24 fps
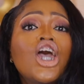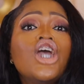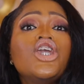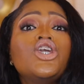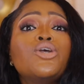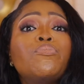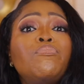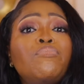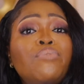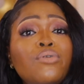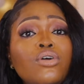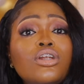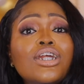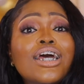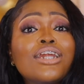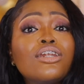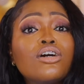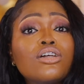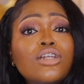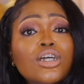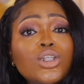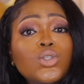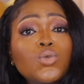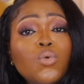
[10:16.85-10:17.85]
You put
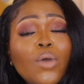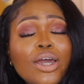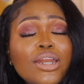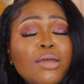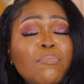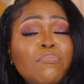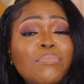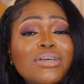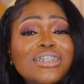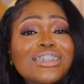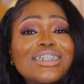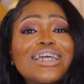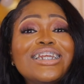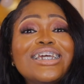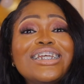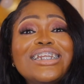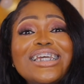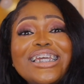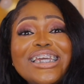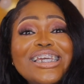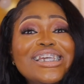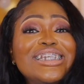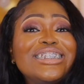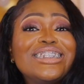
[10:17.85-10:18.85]
another 20% in
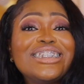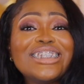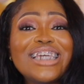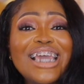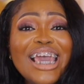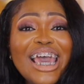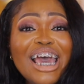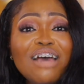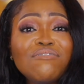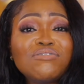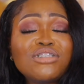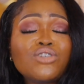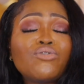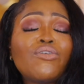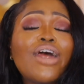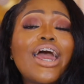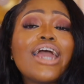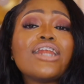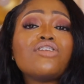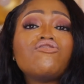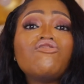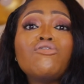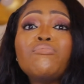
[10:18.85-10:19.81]
ETFs, right?